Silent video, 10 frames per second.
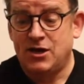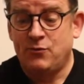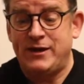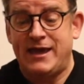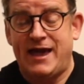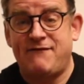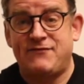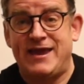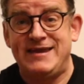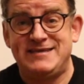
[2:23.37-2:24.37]
We have
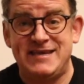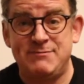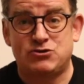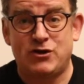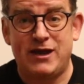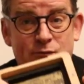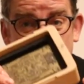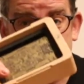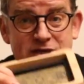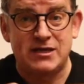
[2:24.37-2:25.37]
a deep tray in
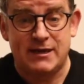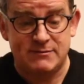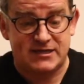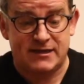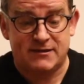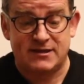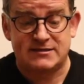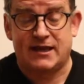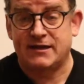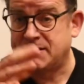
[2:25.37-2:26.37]
which you can keep, say, things
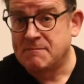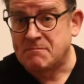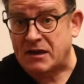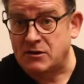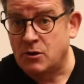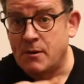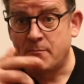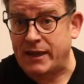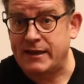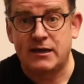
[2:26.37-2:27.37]
like, I don't know,
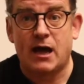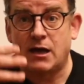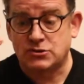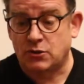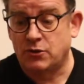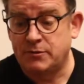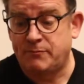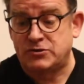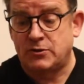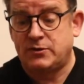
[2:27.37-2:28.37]
playing cards or other
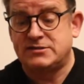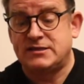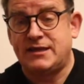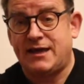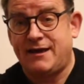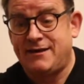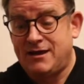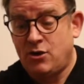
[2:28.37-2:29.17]
tokens in there.